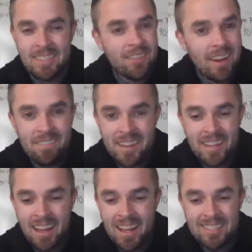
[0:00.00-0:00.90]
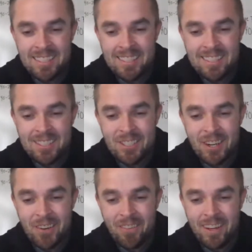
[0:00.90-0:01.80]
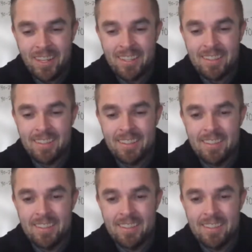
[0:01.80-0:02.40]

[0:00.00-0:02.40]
See what I mean, guys? This is a joke, right?